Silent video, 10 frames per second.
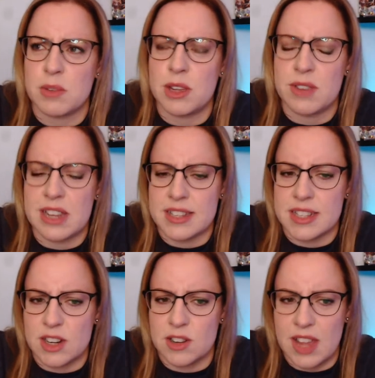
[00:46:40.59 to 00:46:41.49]
what you would
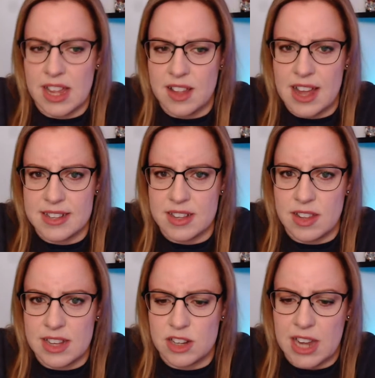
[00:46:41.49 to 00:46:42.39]
consider like classical
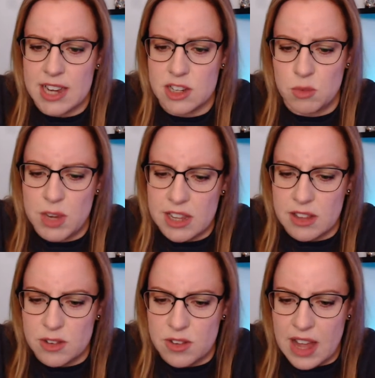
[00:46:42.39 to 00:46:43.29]
education. We
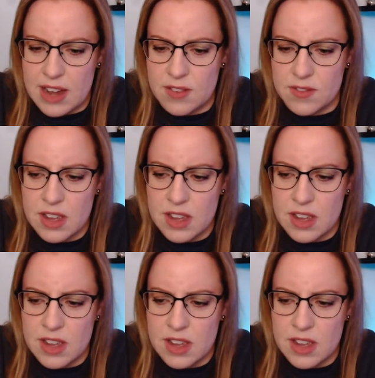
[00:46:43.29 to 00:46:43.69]
include a lot of